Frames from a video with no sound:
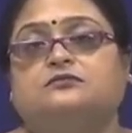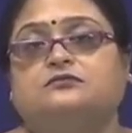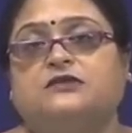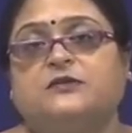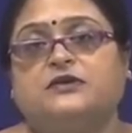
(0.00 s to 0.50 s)

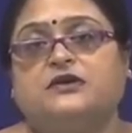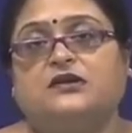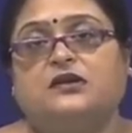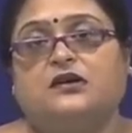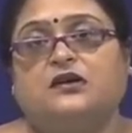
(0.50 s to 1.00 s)
maybe
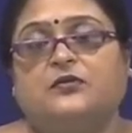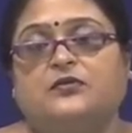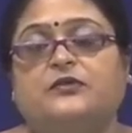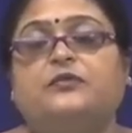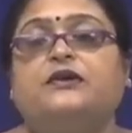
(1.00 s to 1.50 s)

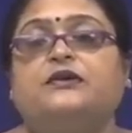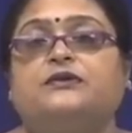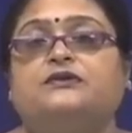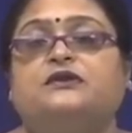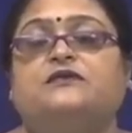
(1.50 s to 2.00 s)
prepare
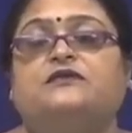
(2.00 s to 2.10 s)
yourself,